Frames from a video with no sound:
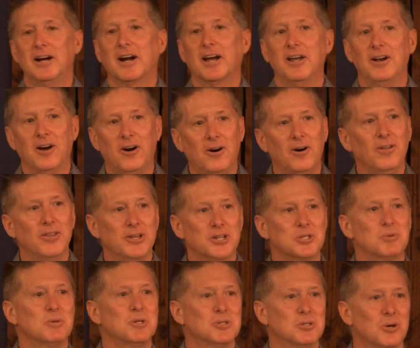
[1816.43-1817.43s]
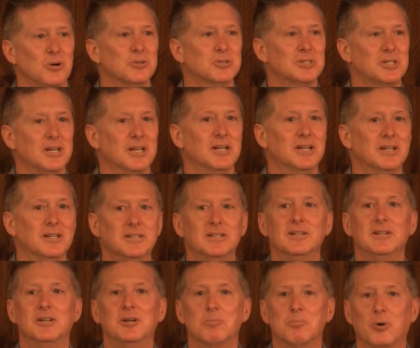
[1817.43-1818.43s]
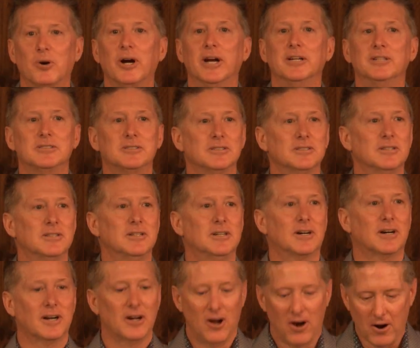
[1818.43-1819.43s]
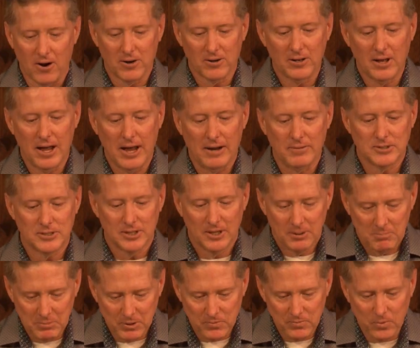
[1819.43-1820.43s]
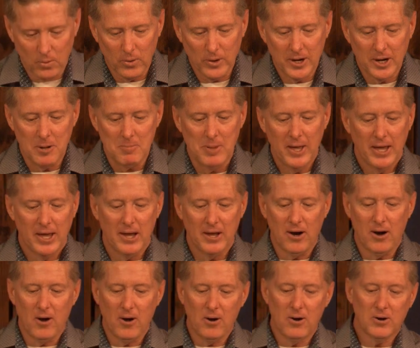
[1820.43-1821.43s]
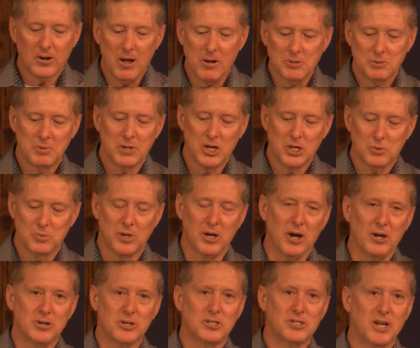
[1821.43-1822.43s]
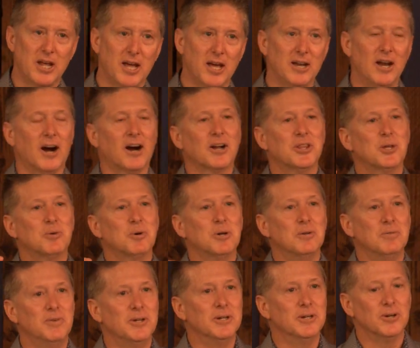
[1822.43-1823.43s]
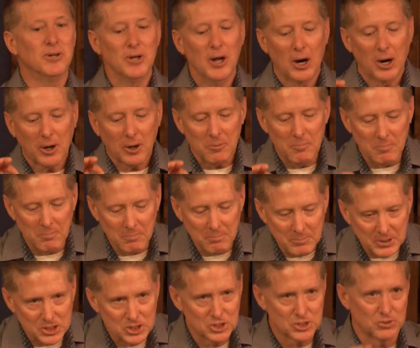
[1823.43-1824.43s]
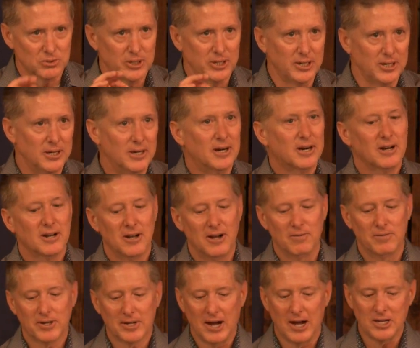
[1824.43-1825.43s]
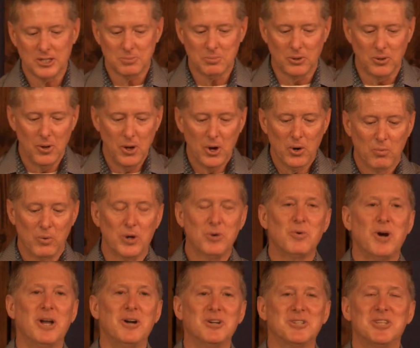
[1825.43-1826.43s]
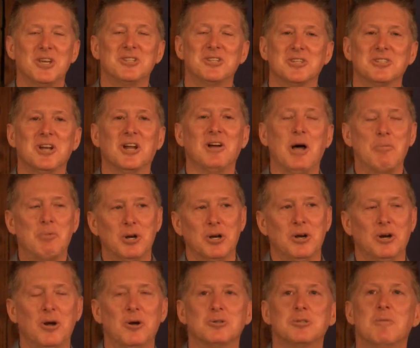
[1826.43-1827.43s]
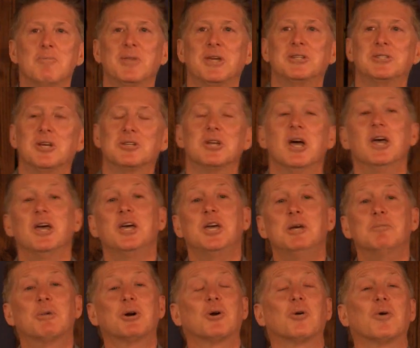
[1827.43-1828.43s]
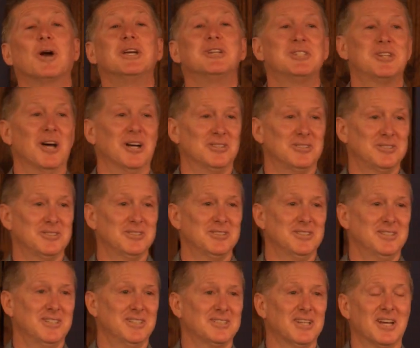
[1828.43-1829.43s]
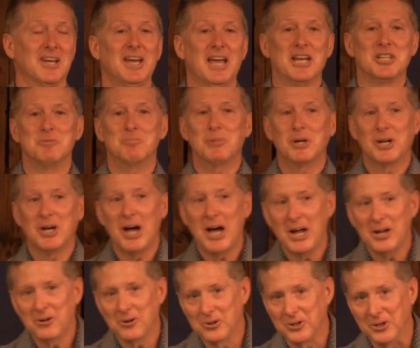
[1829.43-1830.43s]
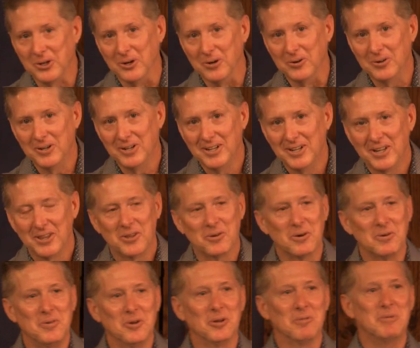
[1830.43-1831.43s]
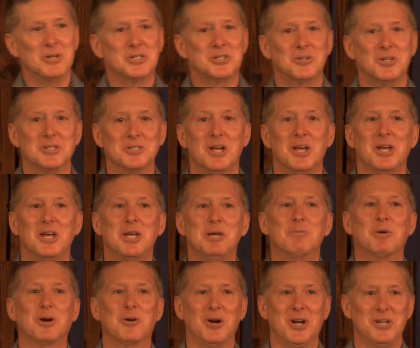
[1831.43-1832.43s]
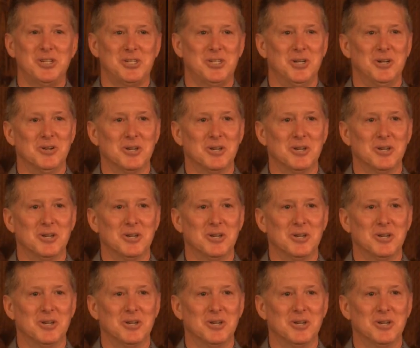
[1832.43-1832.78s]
And all of this results in praise. Our lives before him. It all comes because we understand the revealed mystery of the gospel. One writer says this, and I put it in your notes. He says, he begraced us. It's like, hasn't beguiled you. The revealed mystery is he begraced you.